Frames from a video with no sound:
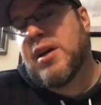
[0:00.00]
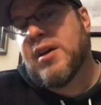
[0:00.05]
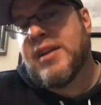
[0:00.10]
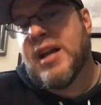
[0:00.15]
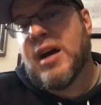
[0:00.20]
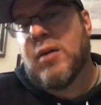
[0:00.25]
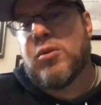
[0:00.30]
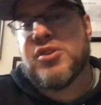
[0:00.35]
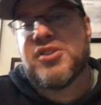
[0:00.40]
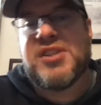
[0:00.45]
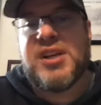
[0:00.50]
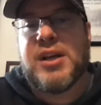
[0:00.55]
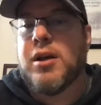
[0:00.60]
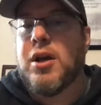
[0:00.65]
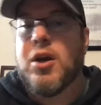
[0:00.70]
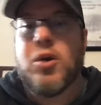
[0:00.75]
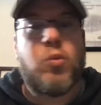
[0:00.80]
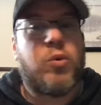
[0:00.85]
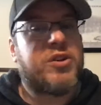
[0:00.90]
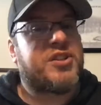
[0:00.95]
Now we'll see.
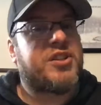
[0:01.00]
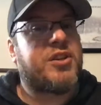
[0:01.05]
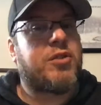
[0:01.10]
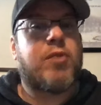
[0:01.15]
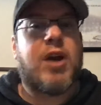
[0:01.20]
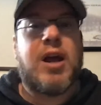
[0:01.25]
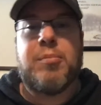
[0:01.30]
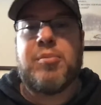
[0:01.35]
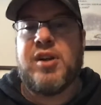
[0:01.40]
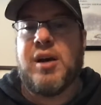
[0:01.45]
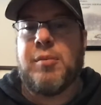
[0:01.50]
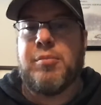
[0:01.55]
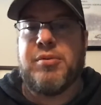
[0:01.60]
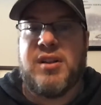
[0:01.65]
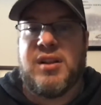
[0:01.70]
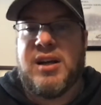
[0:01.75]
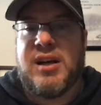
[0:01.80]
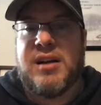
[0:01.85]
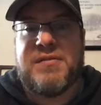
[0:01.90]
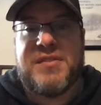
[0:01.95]
We're still ramping up with a
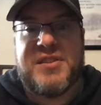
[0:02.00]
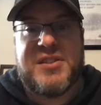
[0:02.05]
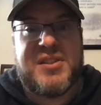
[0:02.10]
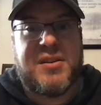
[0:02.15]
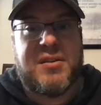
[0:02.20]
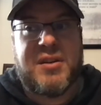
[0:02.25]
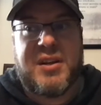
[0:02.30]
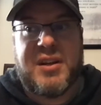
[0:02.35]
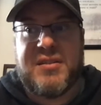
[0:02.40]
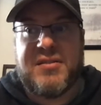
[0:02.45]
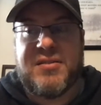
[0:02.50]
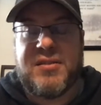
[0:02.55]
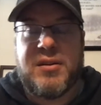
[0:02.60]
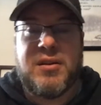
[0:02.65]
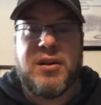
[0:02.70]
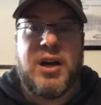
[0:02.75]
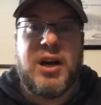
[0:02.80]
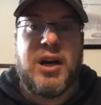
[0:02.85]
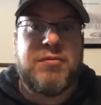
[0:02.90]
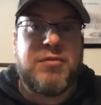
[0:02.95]
lot of facilities
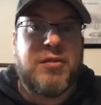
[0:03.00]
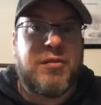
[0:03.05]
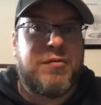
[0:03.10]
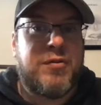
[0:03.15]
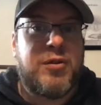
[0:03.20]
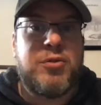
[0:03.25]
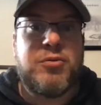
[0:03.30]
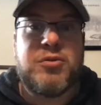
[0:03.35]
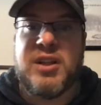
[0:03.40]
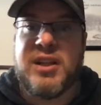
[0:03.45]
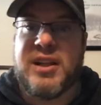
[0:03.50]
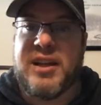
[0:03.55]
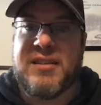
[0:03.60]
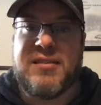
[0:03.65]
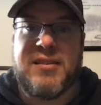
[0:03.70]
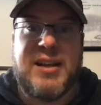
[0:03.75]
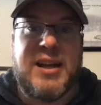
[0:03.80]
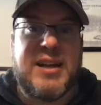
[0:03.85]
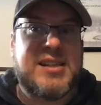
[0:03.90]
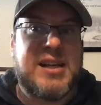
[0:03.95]
uh, for flu clinics
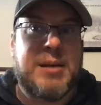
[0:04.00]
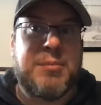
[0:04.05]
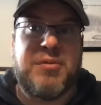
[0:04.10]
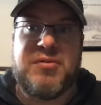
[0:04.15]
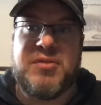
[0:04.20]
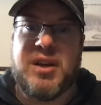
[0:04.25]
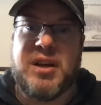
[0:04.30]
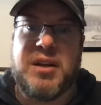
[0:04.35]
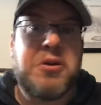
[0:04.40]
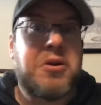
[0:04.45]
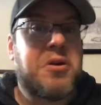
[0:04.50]
and that type of thing.